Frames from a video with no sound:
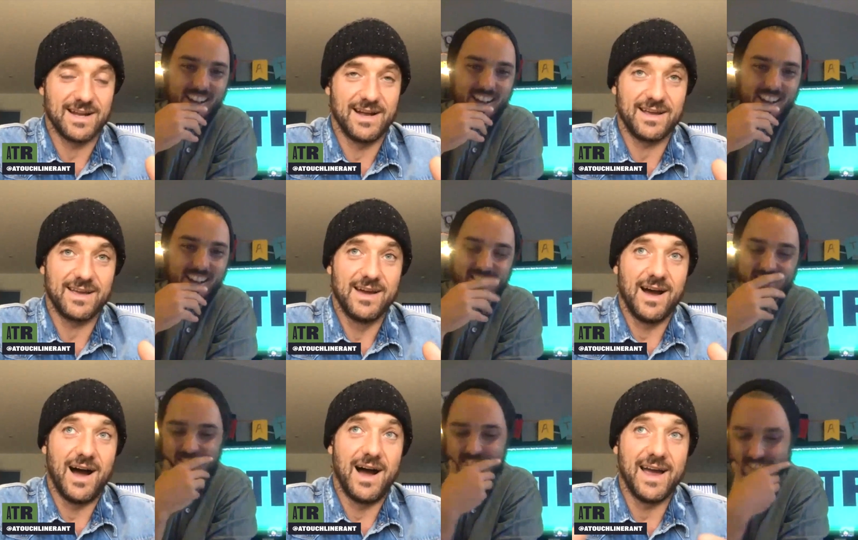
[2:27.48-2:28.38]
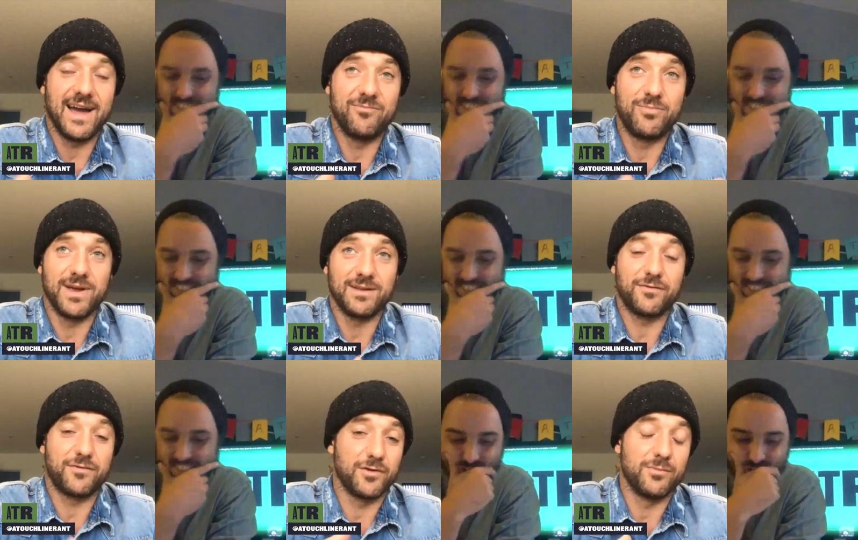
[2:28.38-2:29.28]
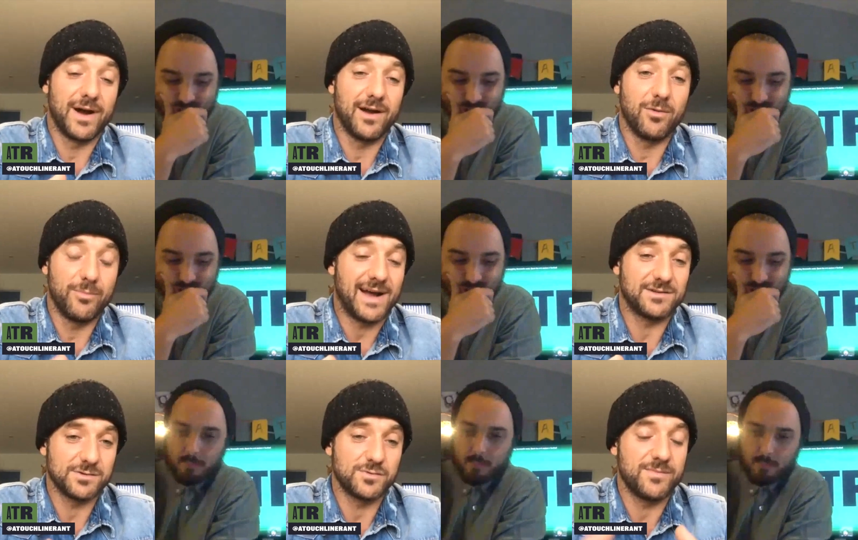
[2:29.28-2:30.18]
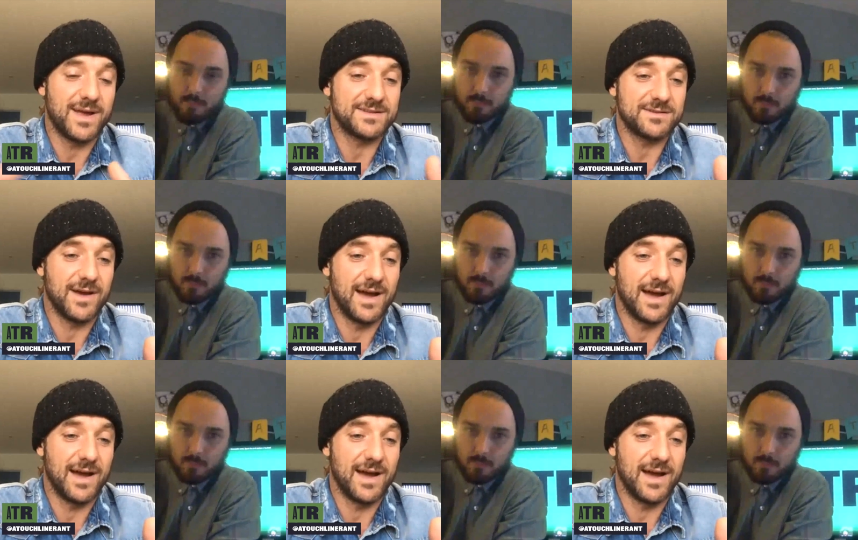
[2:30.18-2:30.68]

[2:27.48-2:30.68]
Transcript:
Speaker 1: like I have been through my own battles with mental